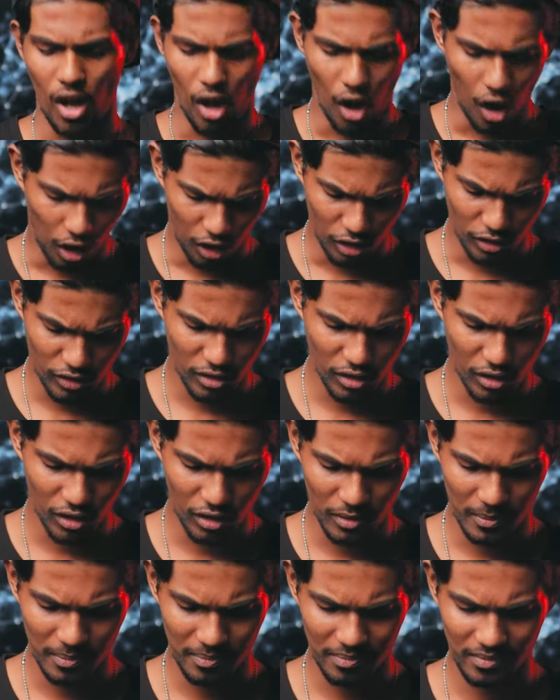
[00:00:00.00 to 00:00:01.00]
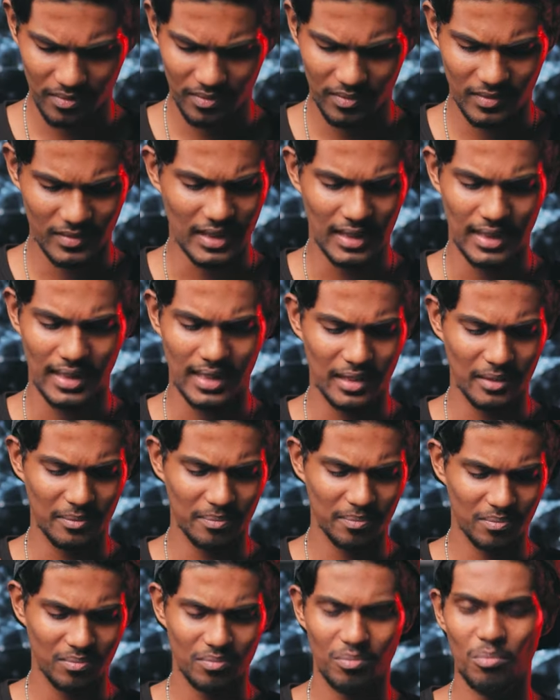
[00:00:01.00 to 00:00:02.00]
Also, the
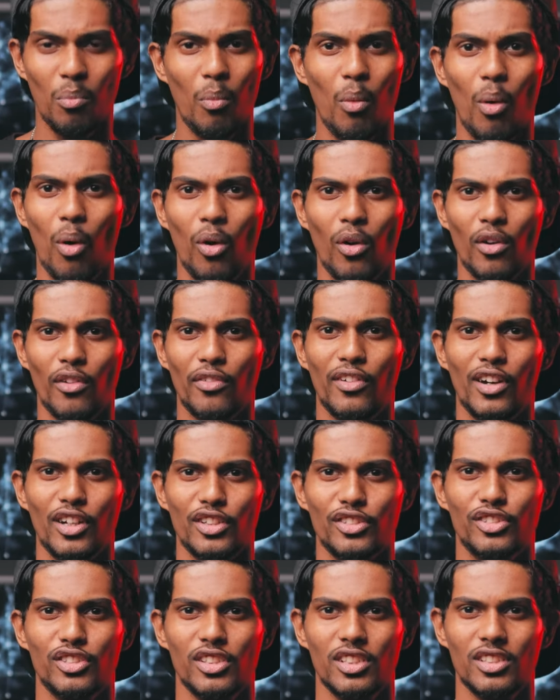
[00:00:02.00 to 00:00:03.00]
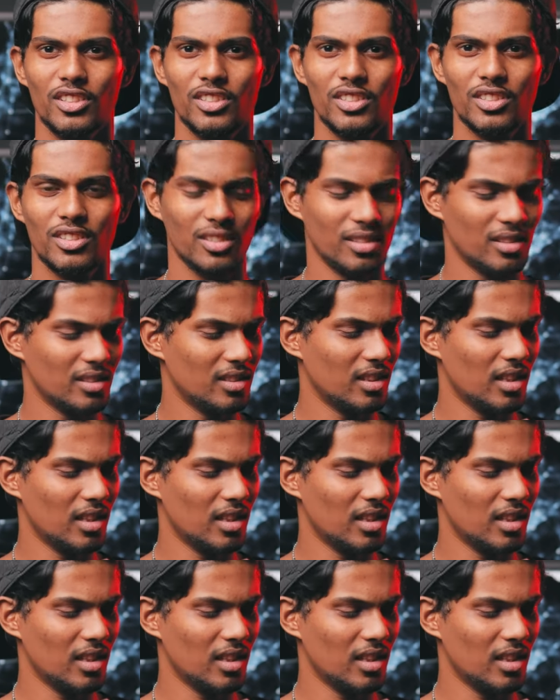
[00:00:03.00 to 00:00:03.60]
more functions